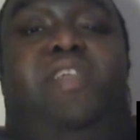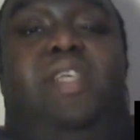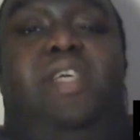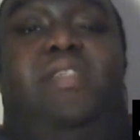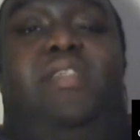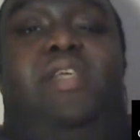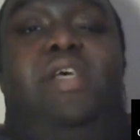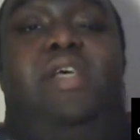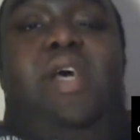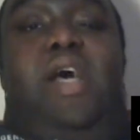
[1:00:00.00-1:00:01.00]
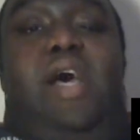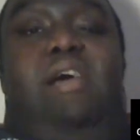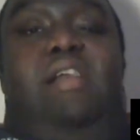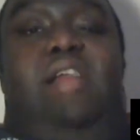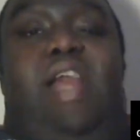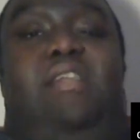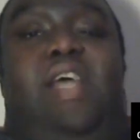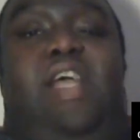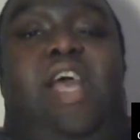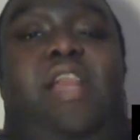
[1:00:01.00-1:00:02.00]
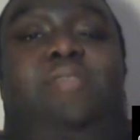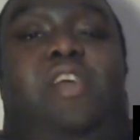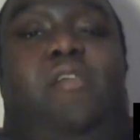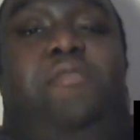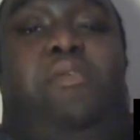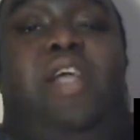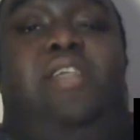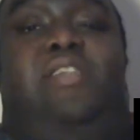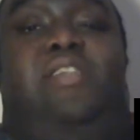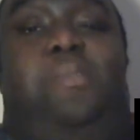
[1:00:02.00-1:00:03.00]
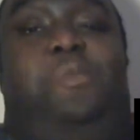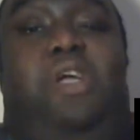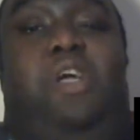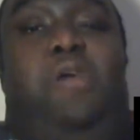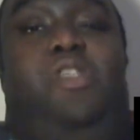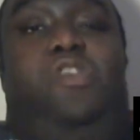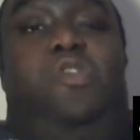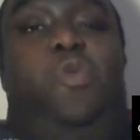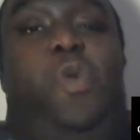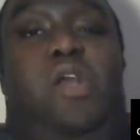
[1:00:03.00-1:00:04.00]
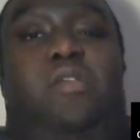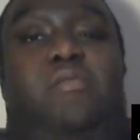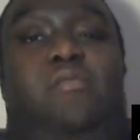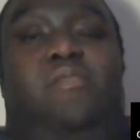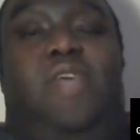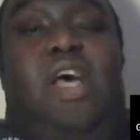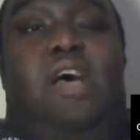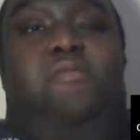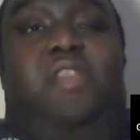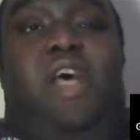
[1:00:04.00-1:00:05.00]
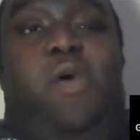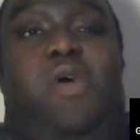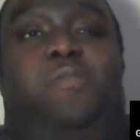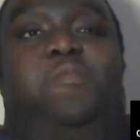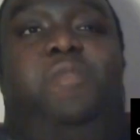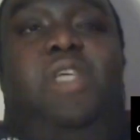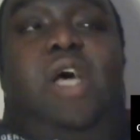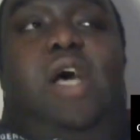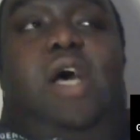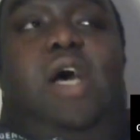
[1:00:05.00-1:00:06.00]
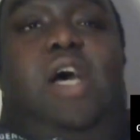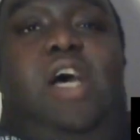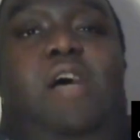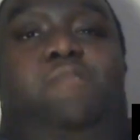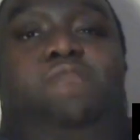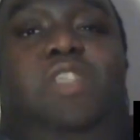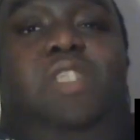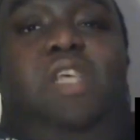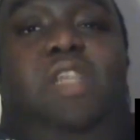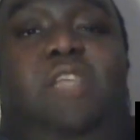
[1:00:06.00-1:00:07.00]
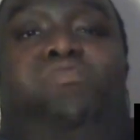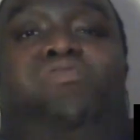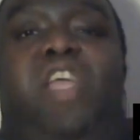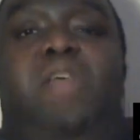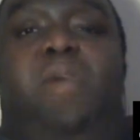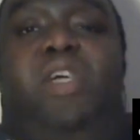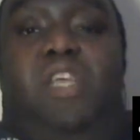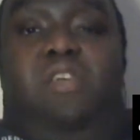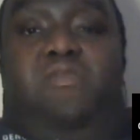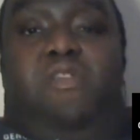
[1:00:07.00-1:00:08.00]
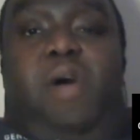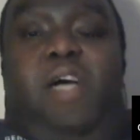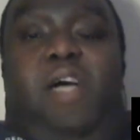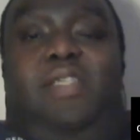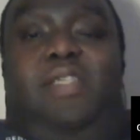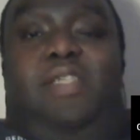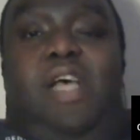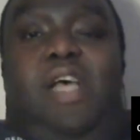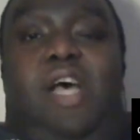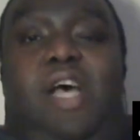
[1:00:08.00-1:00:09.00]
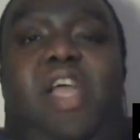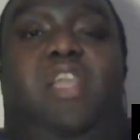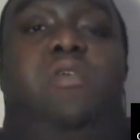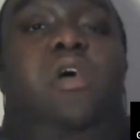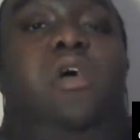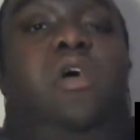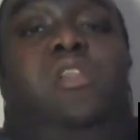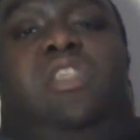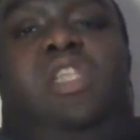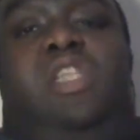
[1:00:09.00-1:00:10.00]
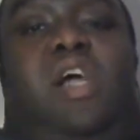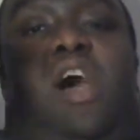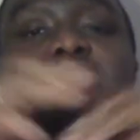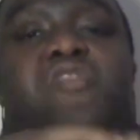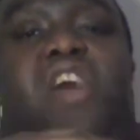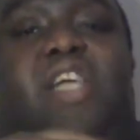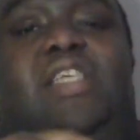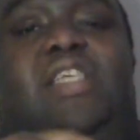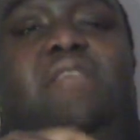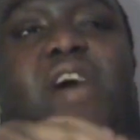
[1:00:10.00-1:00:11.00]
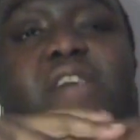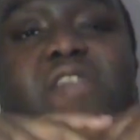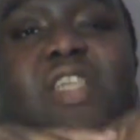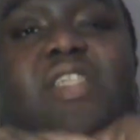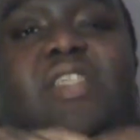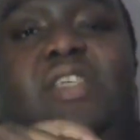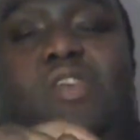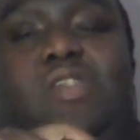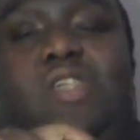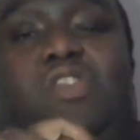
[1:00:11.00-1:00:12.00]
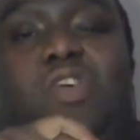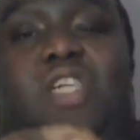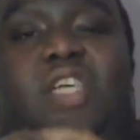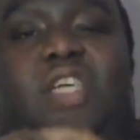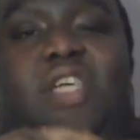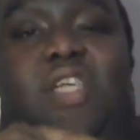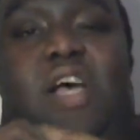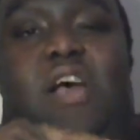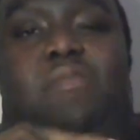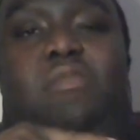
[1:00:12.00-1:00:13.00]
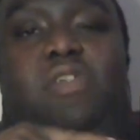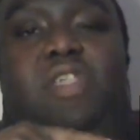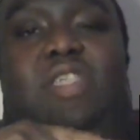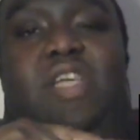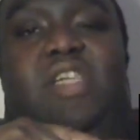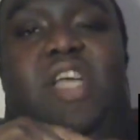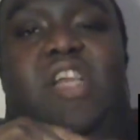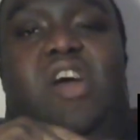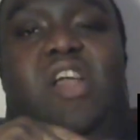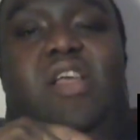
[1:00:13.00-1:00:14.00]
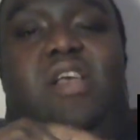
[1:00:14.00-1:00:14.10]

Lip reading: assists. And Lacazette getting himself a brace. So I'm going to go with 2-1 for that one. So that's pretty much it from us. Thank you to the kind of 95, 96 odd that joined us on the Sunday night.